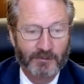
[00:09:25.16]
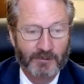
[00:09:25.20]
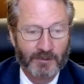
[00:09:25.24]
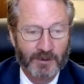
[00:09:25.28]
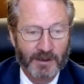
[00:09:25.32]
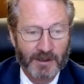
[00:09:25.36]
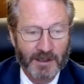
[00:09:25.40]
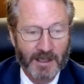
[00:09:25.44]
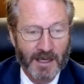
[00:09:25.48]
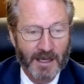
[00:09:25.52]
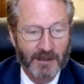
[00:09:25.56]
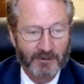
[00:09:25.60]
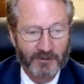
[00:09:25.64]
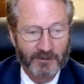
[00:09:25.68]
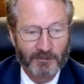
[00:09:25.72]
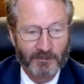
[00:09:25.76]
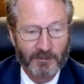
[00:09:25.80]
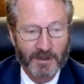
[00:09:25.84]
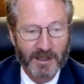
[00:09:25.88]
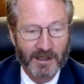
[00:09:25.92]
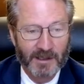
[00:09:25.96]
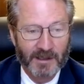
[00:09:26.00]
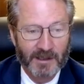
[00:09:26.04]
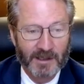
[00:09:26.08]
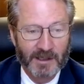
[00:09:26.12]
hasn't
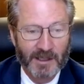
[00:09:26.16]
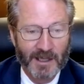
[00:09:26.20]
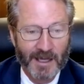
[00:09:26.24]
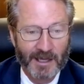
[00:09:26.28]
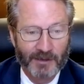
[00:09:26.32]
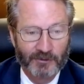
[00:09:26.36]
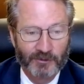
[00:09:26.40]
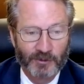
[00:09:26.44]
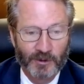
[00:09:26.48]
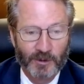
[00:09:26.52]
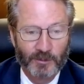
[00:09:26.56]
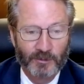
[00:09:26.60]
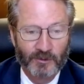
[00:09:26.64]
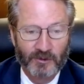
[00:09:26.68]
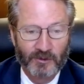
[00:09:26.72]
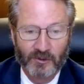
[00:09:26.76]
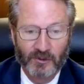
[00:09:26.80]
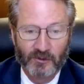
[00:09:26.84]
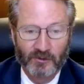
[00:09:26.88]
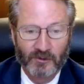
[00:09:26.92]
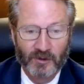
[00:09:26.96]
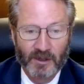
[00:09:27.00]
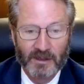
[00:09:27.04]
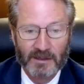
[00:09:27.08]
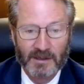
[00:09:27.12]
been in a classroom
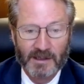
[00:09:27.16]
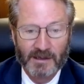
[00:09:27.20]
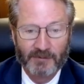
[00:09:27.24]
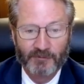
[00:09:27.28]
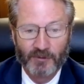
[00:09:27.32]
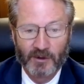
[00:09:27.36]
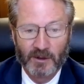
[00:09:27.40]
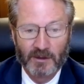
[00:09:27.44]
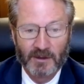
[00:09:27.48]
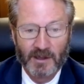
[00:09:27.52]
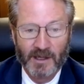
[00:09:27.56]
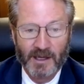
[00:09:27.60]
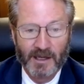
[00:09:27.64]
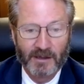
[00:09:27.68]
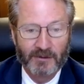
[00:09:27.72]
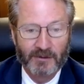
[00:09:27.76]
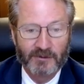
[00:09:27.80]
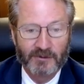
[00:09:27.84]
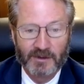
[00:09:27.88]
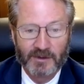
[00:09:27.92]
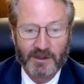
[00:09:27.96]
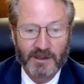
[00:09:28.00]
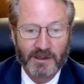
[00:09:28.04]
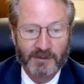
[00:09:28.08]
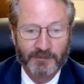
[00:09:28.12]
since they left their
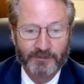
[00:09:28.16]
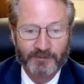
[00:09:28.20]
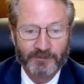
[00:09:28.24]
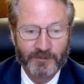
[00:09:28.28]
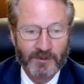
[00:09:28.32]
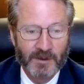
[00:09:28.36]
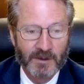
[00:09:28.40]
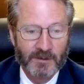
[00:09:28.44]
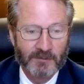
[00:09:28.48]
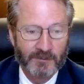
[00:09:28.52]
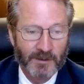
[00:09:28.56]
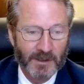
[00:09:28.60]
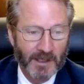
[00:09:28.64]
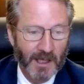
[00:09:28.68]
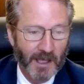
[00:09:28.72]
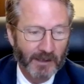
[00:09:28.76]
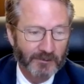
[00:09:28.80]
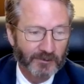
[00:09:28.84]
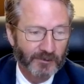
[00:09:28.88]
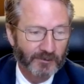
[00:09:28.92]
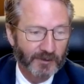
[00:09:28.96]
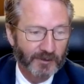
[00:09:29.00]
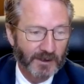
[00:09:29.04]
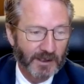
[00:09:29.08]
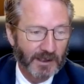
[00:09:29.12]
last
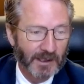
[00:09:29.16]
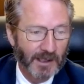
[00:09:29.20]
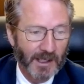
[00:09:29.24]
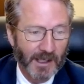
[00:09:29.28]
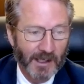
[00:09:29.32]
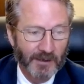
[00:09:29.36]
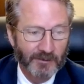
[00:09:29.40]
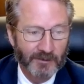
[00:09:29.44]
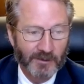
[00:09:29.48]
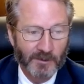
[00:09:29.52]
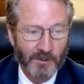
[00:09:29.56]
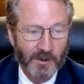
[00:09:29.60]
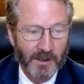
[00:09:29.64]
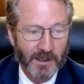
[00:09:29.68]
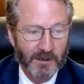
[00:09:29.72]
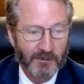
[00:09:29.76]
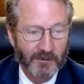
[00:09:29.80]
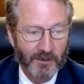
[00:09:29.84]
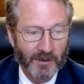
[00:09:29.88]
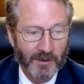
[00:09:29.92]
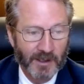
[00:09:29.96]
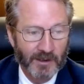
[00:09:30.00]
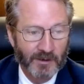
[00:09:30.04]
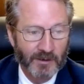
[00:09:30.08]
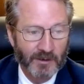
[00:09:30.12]
philosophy class or
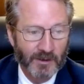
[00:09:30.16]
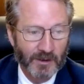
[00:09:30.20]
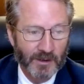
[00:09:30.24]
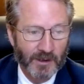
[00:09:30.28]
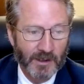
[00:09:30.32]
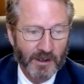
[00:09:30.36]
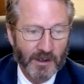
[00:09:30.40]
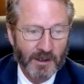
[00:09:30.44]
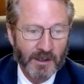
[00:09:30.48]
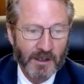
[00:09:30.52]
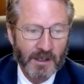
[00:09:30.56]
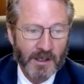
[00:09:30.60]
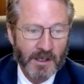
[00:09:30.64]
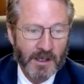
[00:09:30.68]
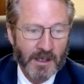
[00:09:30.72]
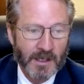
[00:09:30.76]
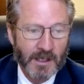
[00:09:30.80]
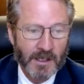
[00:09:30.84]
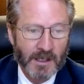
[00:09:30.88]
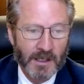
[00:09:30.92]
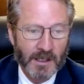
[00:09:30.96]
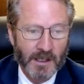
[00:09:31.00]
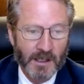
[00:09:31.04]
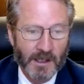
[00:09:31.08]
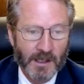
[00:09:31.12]
whatever they took.
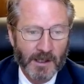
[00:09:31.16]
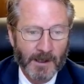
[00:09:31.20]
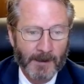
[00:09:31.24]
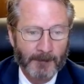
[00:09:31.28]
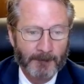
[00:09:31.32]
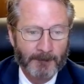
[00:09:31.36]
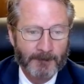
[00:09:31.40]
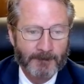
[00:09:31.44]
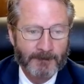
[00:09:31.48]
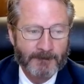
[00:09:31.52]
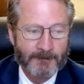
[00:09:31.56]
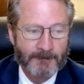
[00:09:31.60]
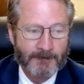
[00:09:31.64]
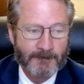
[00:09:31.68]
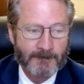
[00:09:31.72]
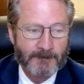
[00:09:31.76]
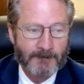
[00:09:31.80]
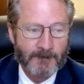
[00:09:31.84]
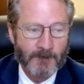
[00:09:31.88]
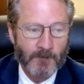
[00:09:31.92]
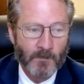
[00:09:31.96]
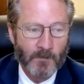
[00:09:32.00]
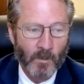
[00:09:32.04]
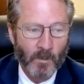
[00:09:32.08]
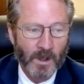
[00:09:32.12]

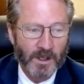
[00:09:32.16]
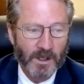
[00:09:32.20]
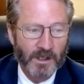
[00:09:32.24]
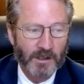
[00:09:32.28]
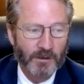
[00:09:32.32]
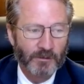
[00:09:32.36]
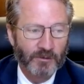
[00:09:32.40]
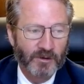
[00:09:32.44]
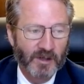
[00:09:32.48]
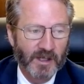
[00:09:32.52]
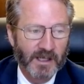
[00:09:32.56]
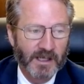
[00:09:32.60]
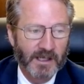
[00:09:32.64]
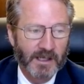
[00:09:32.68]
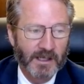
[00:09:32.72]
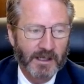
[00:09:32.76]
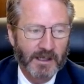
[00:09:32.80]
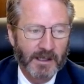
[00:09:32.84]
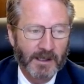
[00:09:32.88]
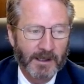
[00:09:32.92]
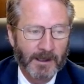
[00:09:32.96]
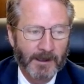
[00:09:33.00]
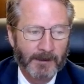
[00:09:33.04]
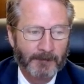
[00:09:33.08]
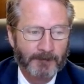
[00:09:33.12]
What do you think?
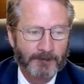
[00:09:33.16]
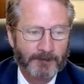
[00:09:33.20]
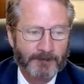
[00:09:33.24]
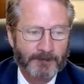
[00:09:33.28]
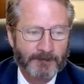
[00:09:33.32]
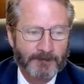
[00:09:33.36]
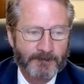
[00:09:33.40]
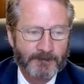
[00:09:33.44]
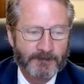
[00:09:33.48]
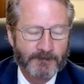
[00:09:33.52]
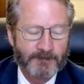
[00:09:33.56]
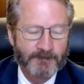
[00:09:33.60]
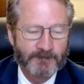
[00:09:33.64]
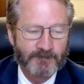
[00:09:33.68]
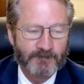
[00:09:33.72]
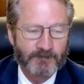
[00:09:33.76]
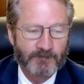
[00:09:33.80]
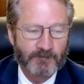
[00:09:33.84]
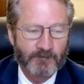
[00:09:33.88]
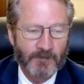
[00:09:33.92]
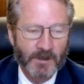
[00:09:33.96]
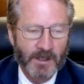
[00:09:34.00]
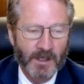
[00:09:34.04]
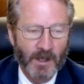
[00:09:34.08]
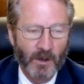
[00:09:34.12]

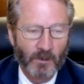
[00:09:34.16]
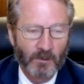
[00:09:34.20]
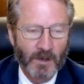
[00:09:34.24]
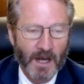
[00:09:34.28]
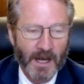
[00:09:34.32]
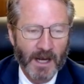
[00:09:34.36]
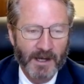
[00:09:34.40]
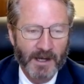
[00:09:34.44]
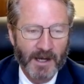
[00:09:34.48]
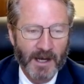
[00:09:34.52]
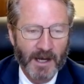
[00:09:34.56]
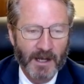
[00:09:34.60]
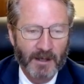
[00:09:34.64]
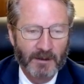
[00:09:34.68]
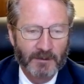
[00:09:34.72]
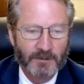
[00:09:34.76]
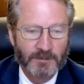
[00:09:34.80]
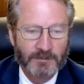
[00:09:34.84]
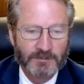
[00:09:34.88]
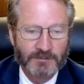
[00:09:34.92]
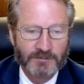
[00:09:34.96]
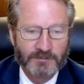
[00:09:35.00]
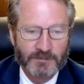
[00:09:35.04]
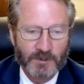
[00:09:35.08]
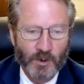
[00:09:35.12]
Right now,
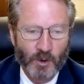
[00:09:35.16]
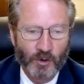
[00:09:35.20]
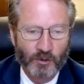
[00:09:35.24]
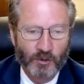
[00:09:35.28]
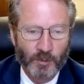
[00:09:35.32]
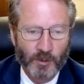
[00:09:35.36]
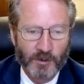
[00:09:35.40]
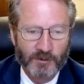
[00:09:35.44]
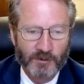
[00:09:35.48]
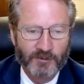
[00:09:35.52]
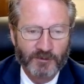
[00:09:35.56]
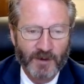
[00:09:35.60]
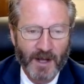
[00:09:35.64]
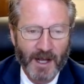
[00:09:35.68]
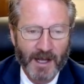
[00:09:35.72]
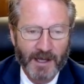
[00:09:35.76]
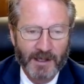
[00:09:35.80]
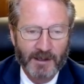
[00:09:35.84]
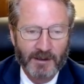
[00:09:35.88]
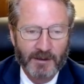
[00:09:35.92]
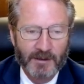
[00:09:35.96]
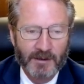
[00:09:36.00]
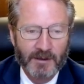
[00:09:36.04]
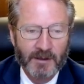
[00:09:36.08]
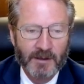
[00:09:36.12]
of course, we're
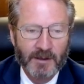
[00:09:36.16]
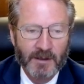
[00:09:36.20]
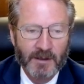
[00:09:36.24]
fighting